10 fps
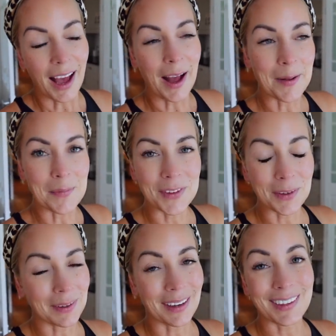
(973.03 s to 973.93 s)
So
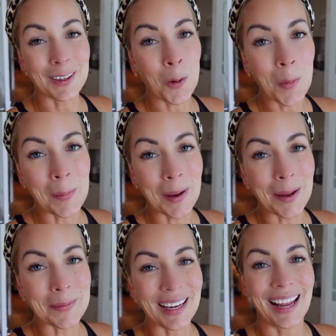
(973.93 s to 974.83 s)
anyway, I'm going to call my
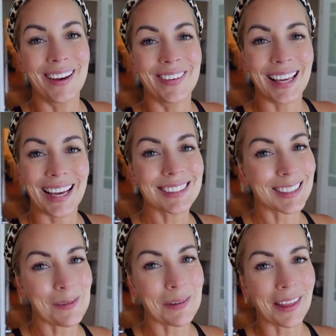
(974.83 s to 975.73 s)
mum and have a catch
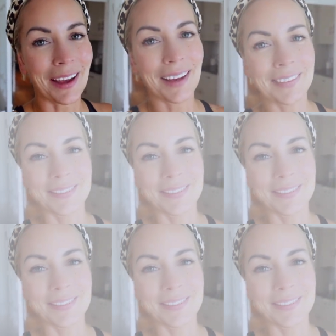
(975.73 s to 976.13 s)
up with her.